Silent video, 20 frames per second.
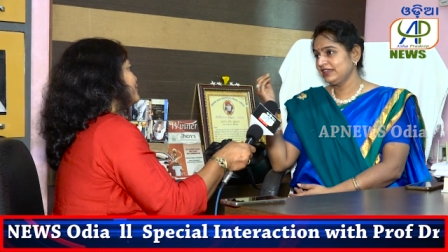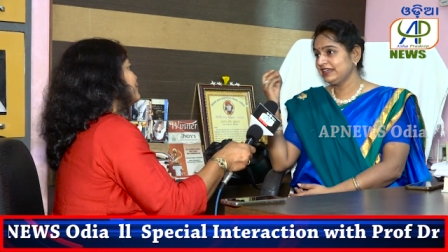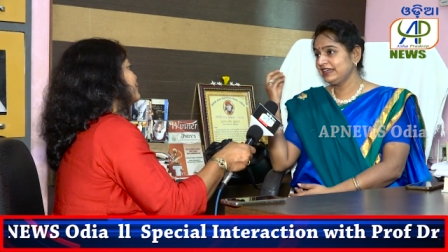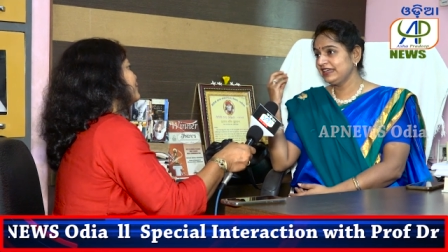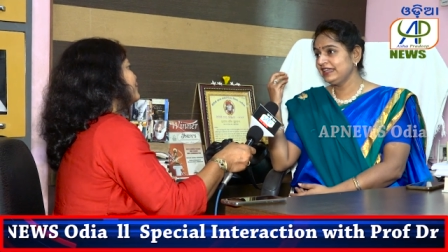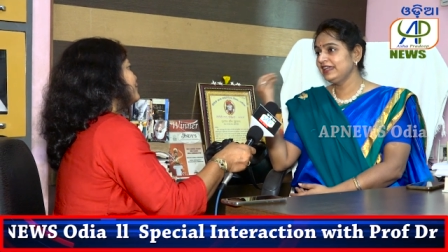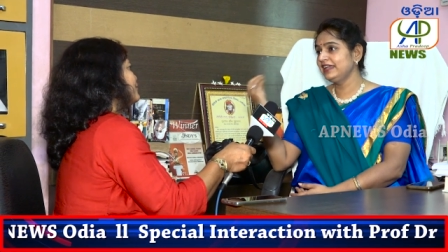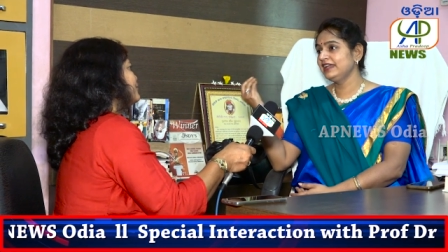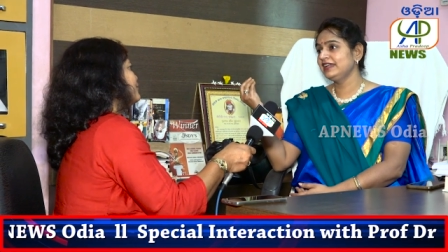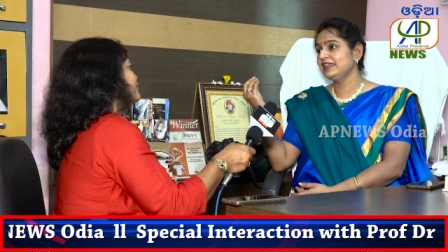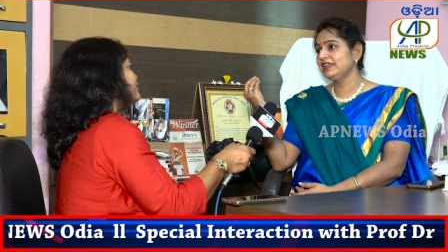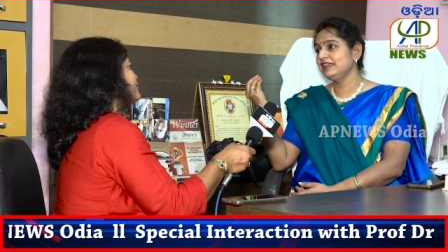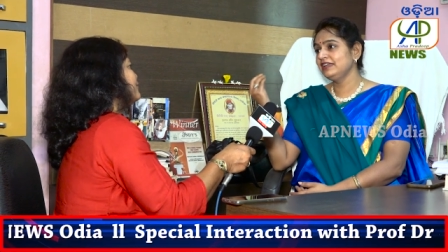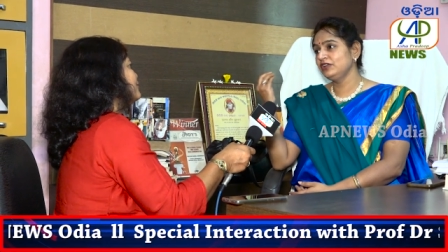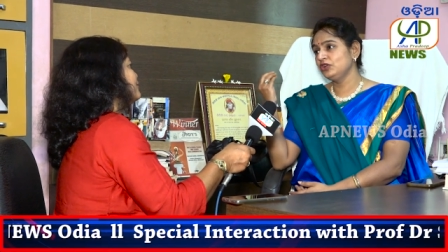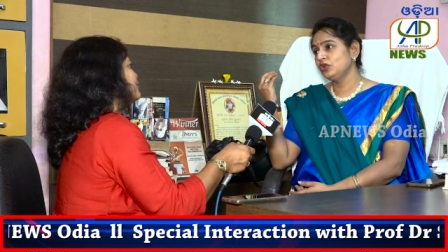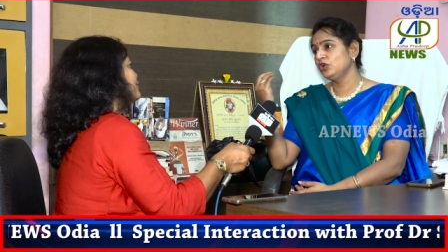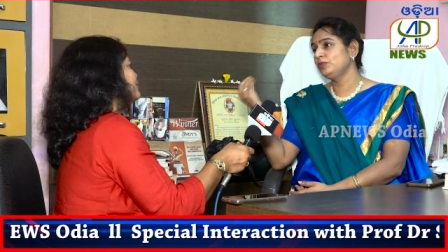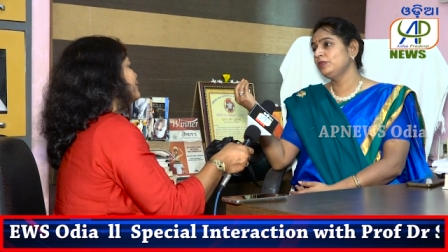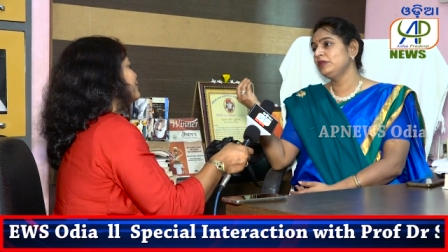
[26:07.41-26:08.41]

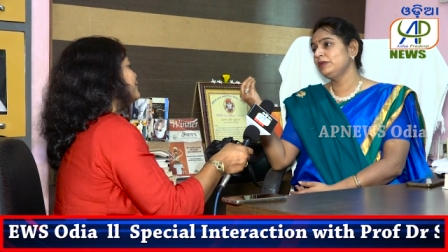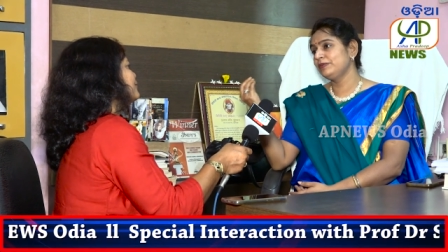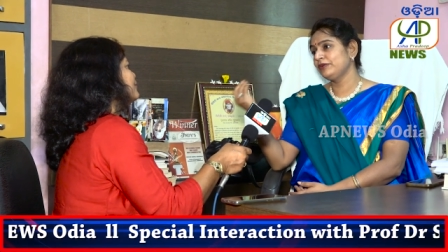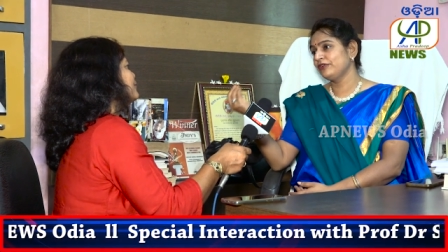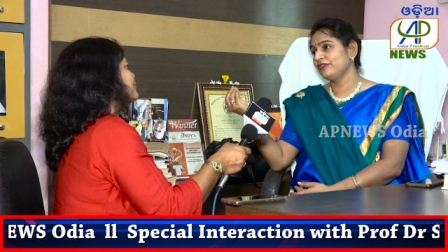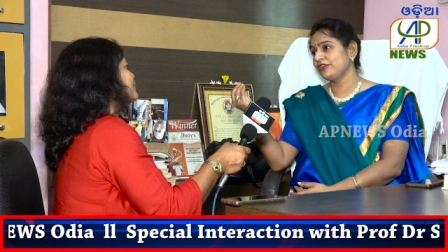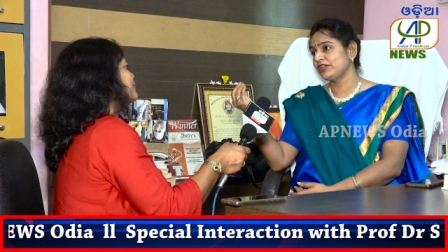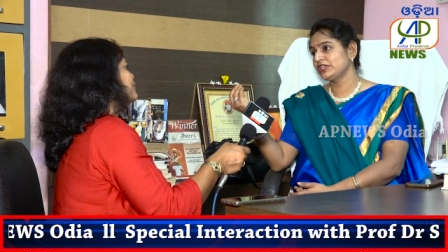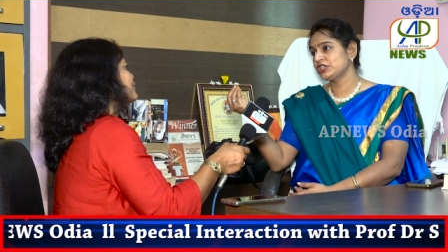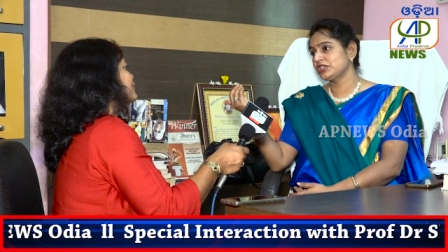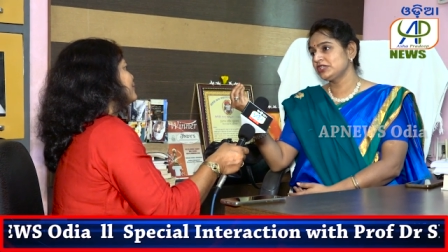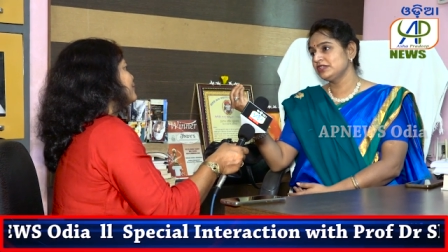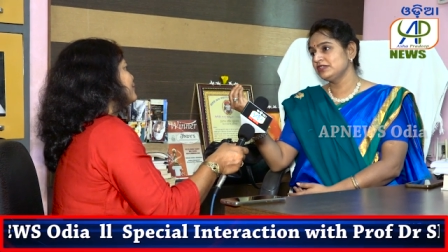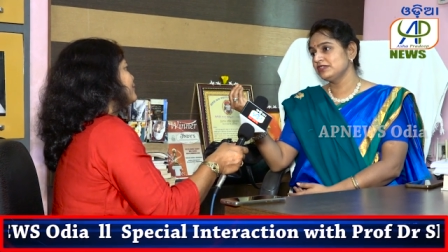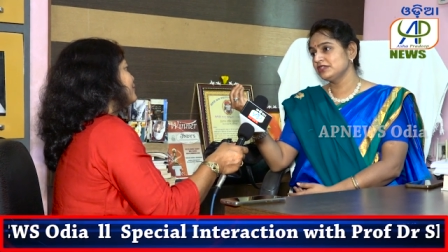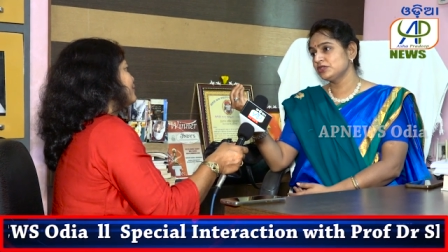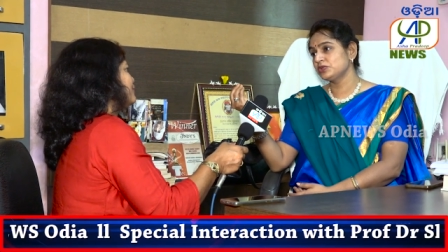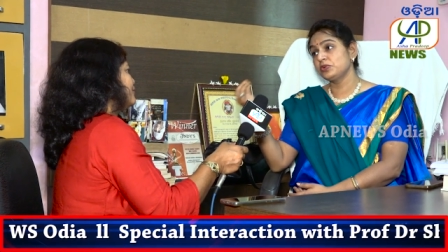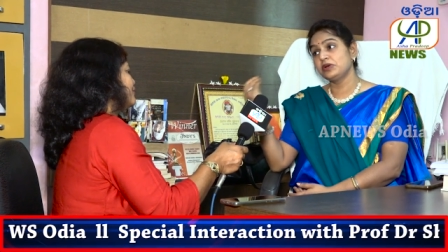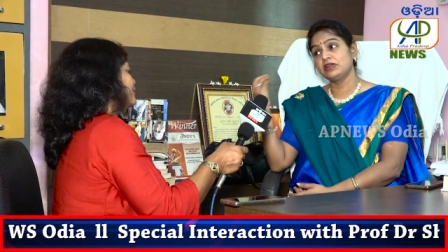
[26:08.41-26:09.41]
creating global
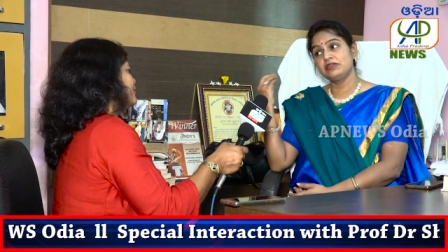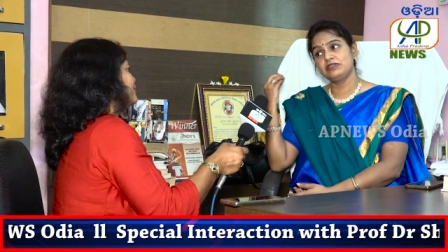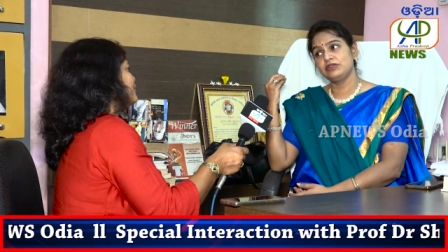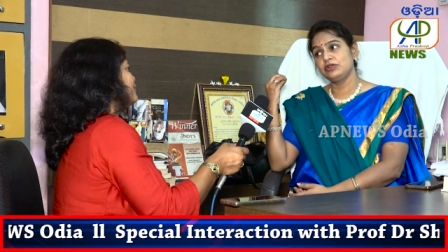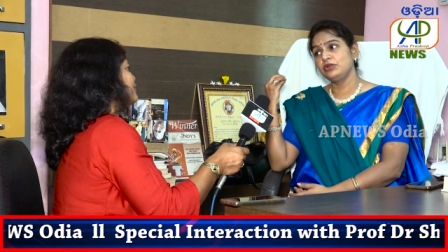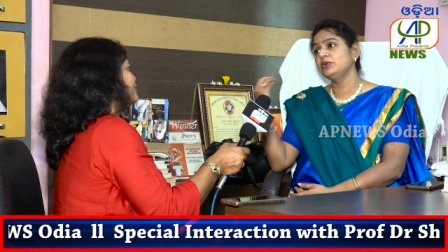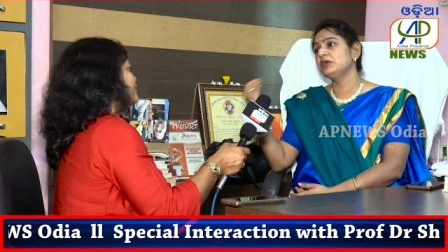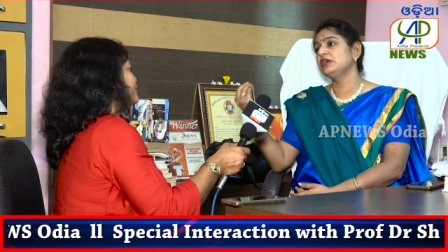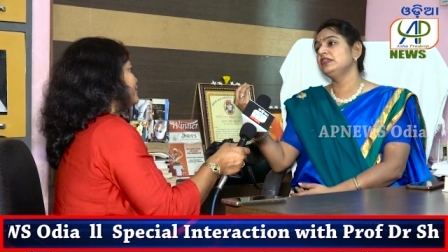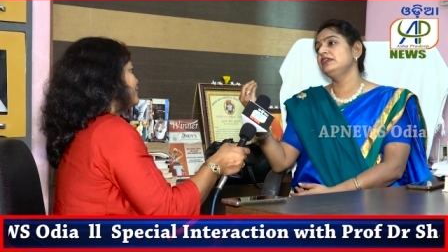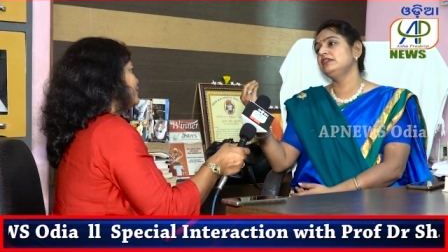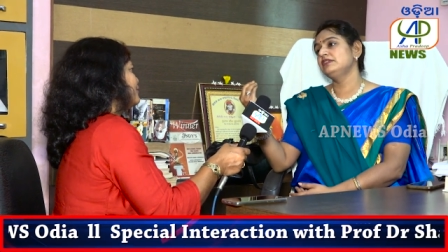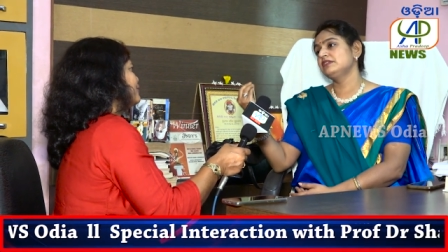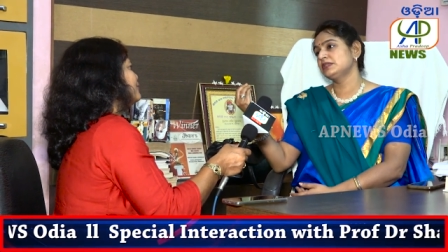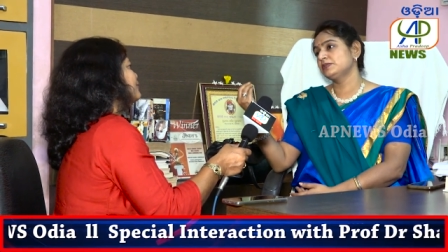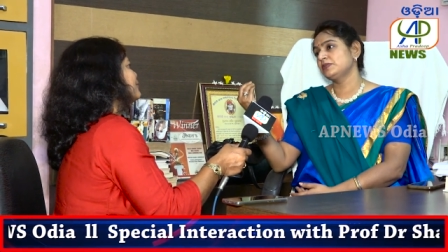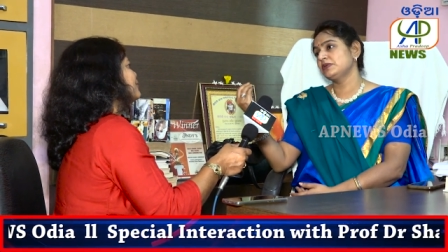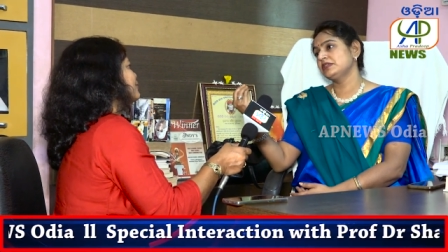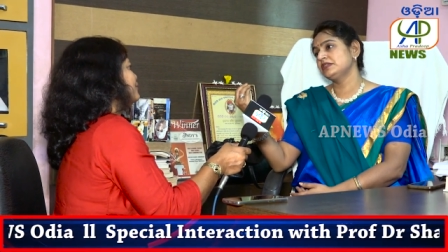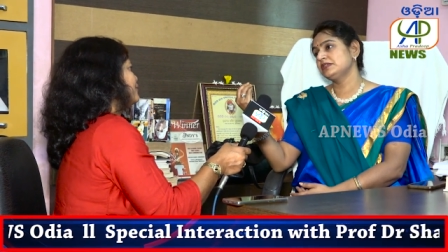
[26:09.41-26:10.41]
professionals who are locally
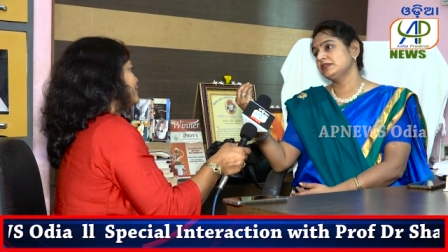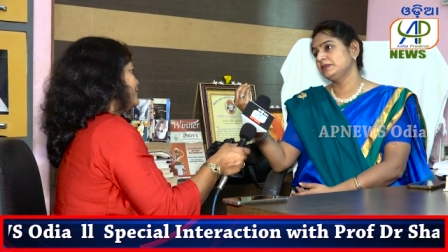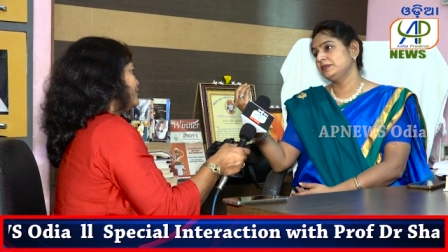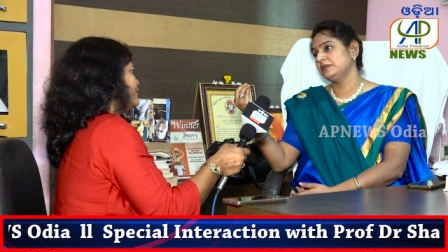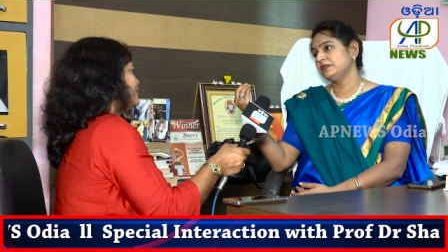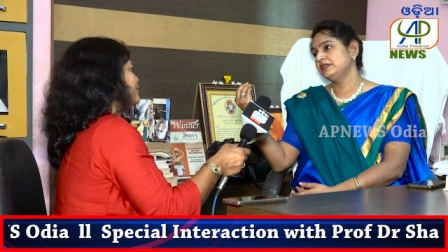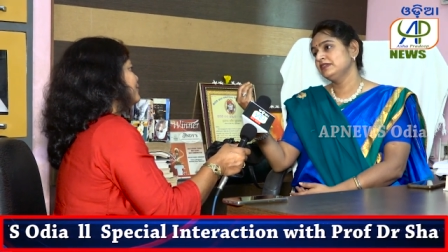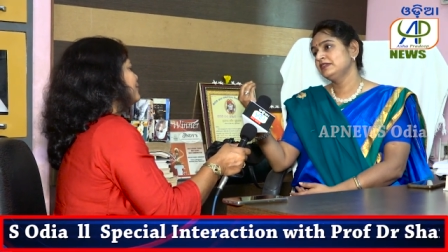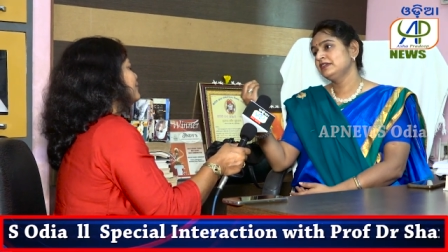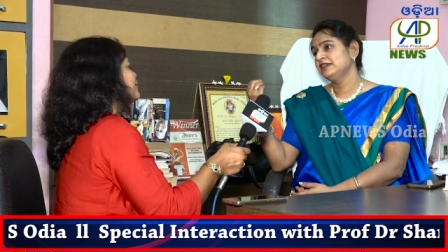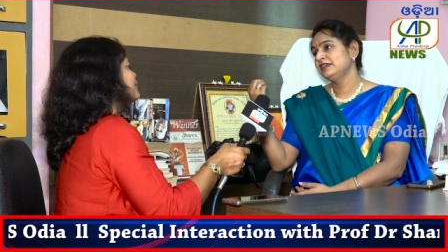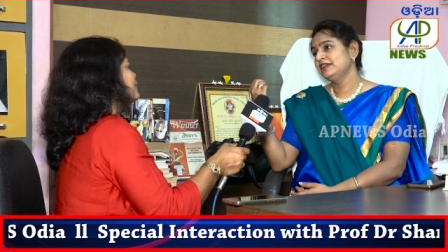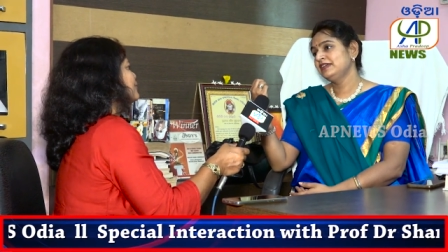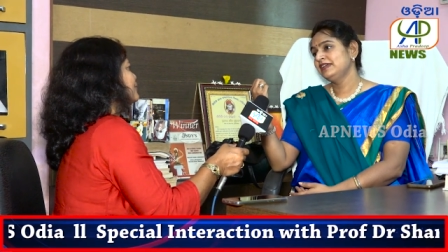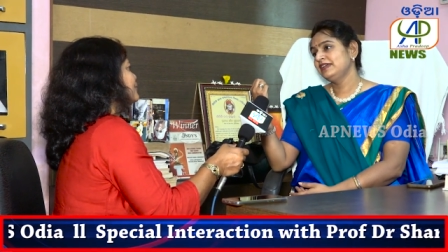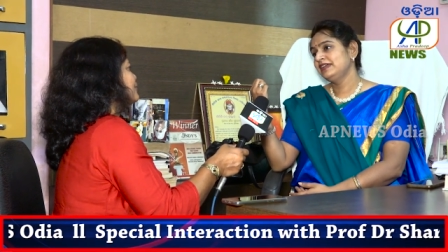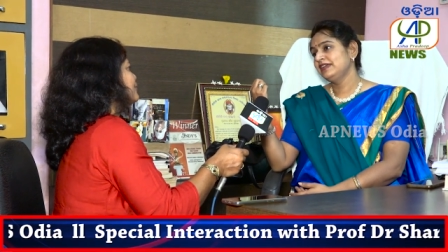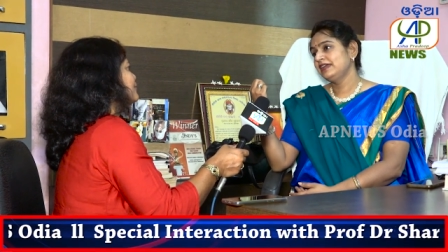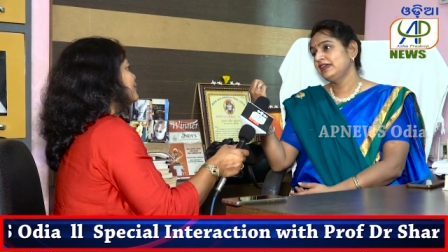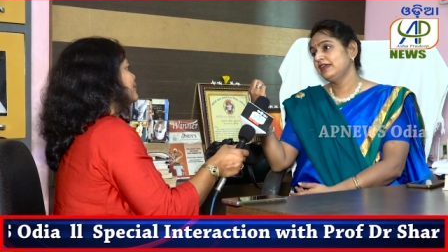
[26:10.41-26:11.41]
responsible,
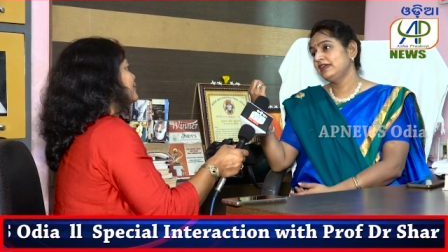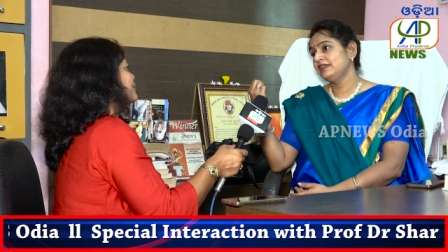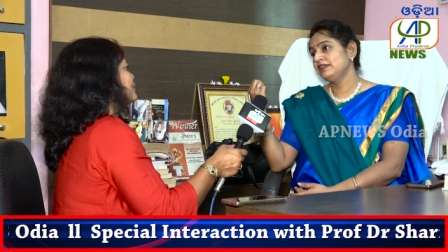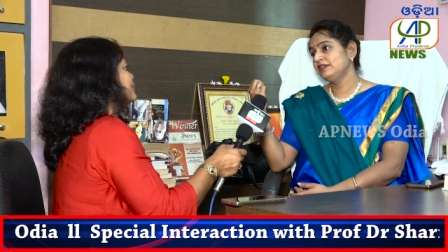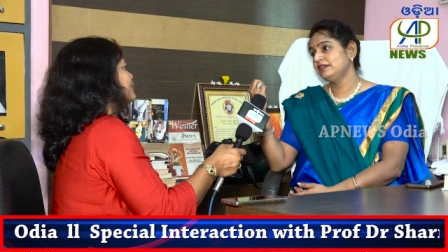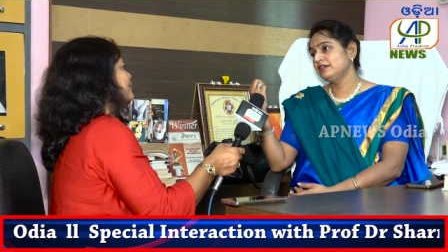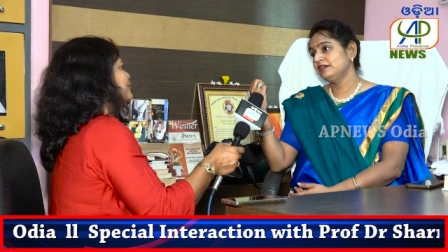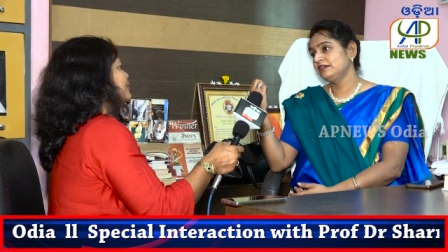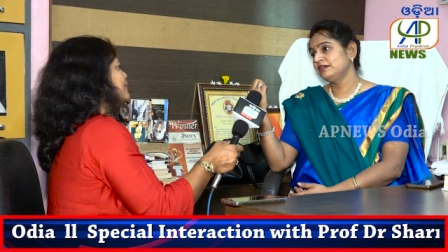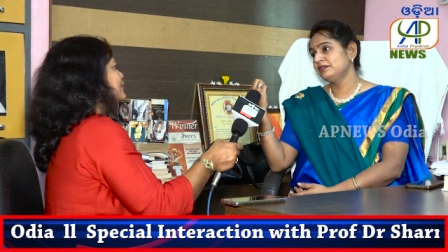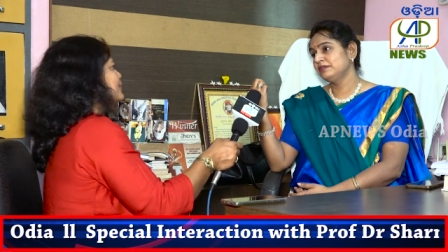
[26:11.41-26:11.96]
and